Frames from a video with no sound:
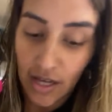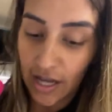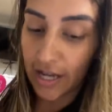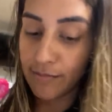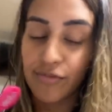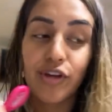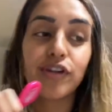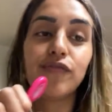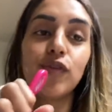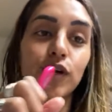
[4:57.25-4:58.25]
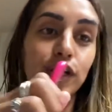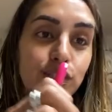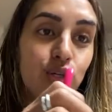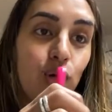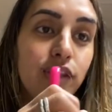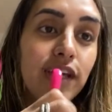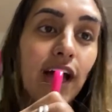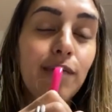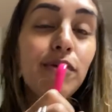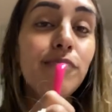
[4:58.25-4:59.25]
I'm 34 years old.
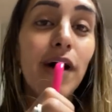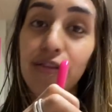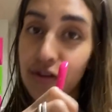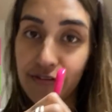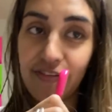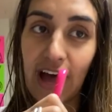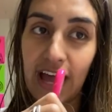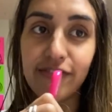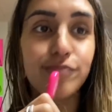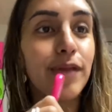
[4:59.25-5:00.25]
I'm a mother of five,